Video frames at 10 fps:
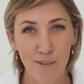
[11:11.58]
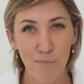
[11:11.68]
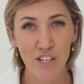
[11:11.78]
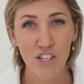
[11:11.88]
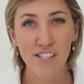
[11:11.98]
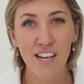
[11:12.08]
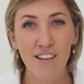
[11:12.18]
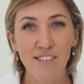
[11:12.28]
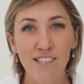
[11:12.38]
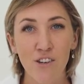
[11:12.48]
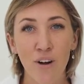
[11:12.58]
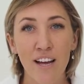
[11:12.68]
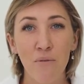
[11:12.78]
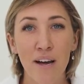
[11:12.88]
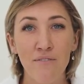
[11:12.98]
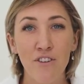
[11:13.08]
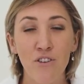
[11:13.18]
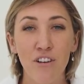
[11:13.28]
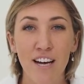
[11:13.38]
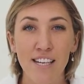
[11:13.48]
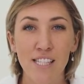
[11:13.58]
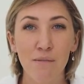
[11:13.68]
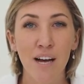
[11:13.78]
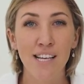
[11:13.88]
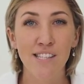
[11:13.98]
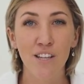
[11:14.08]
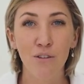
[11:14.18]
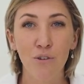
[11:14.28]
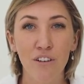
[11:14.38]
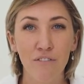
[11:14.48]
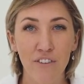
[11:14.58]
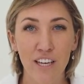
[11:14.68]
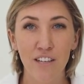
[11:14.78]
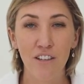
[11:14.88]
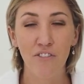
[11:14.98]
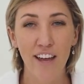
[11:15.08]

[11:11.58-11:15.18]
Picture styles is a great way for you to customize the look and feel of